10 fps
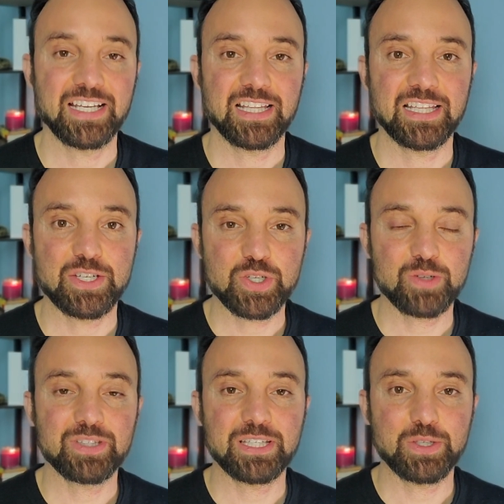that showed
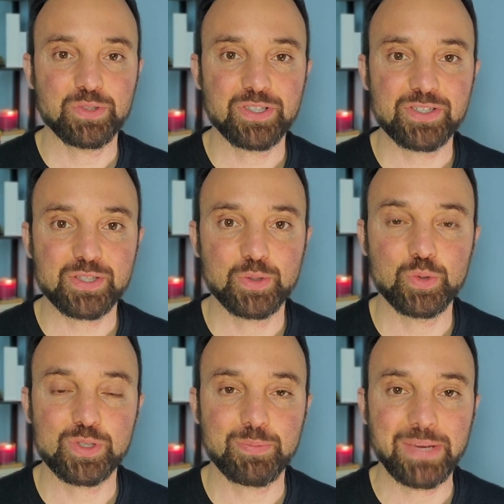that users
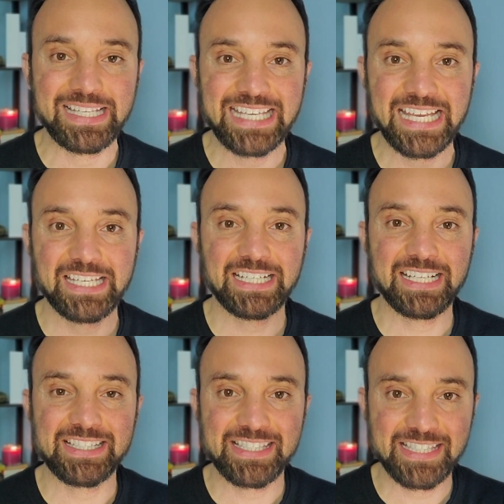who maintain a
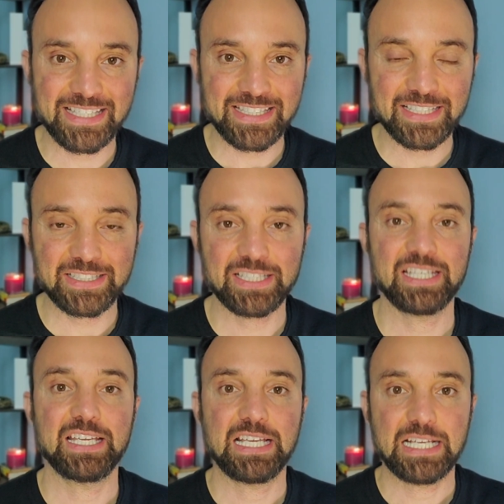consistent
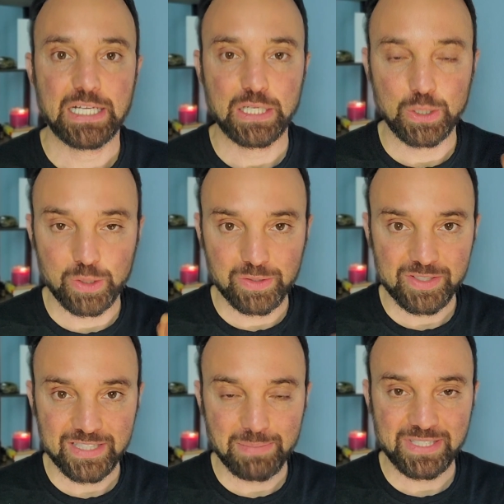going to
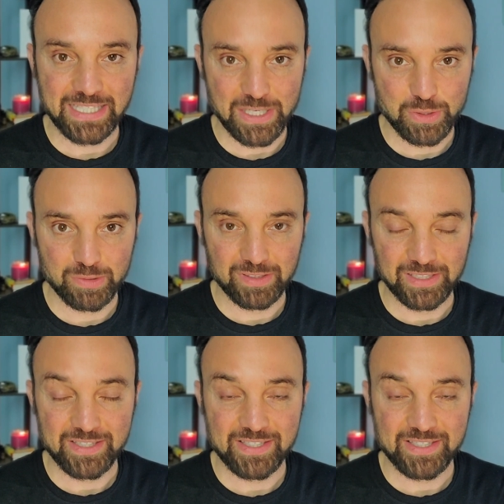sleep schedule, let's